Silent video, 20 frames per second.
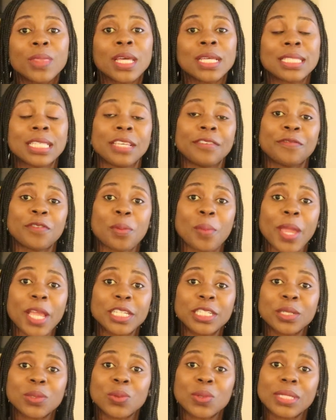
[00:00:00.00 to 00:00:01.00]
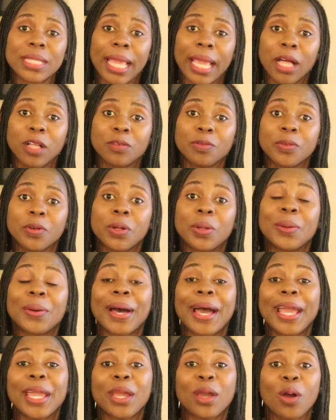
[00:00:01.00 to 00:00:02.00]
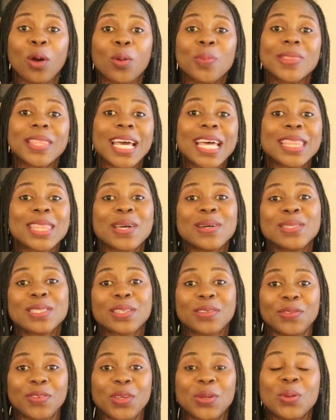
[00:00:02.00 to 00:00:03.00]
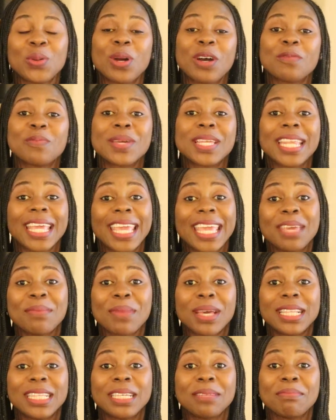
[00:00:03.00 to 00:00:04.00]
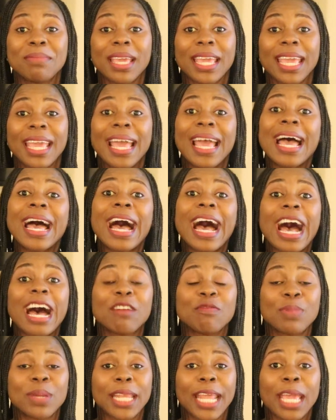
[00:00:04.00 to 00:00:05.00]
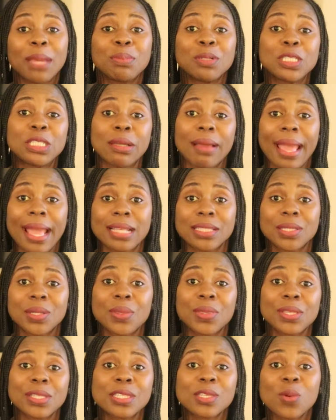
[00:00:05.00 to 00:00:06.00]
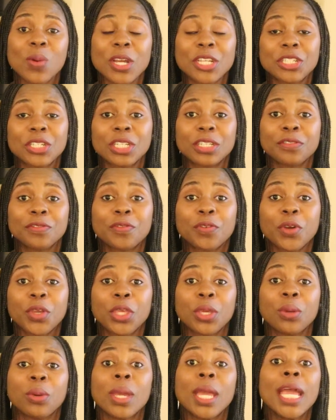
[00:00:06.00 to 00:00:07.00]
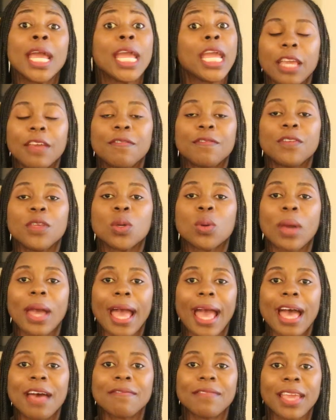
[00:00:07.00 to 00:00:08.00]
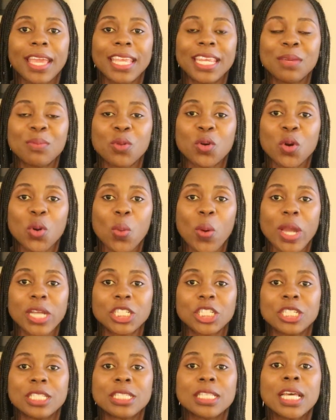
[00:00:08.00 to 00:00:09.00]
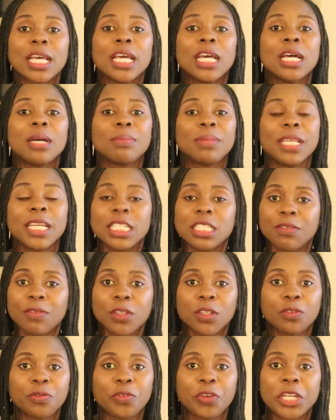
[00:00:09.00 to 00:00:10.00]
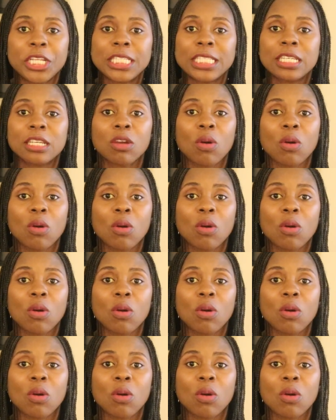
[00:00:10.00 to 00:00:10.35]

this information was helpful. I hope that those of you who have been emailing me, I've been able to answer this question for you. If you have any more questions, please feel free to